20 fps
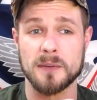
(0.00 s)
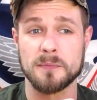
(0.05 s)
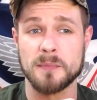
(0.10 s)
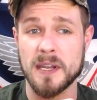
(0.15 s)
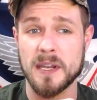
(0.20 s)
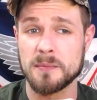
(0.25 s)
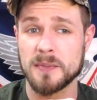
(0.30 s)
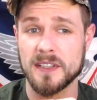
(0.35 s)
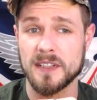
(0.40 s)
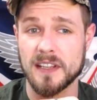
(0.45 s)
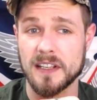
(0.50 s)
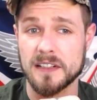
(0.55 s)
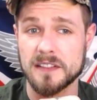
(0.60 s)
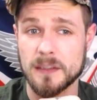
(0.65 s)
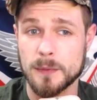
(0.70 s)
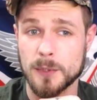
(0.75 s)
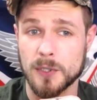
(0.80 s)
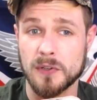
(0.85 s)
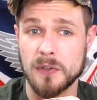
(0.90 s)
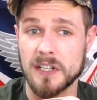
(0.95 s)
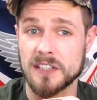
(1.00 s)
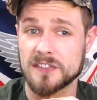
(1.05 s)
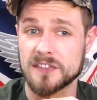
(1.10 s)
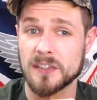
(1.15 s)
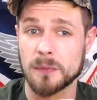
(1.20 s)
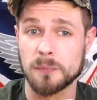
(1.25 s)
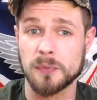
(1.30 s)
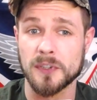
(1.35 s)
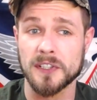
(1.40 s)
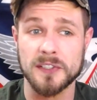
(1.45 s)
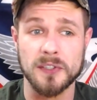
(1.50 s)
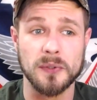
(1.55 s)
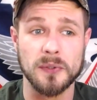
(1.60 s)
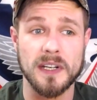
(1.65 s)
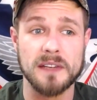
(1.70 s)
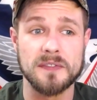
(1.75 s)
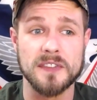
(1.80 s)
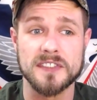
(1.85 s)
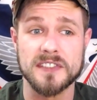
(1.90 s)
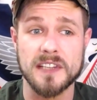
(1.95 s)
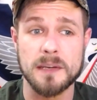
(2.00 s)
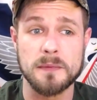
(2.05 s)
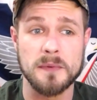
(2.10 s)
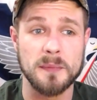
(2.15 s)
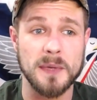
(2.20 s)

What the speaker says: may be that Democrats simply don't have the same